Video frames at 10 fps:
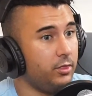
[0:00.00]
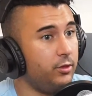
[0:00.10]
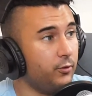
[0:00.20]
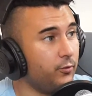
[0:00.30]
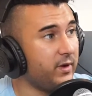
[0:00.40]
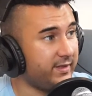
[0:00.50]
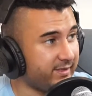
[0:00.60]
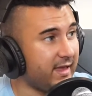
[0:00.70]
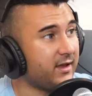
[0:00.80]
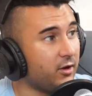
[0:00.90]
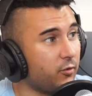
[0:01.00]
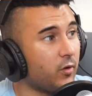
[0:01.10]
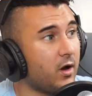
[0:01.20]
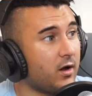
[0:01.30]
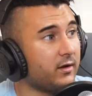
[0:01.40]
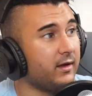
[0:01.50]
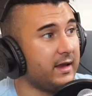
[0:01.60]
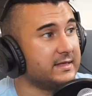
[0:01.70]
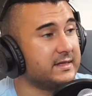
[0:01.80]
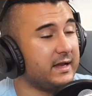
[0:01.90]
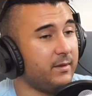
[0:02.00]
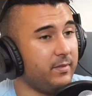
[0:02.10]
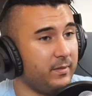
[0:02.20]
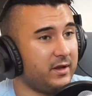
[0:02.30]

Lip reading: Do we think Gronk is going to be,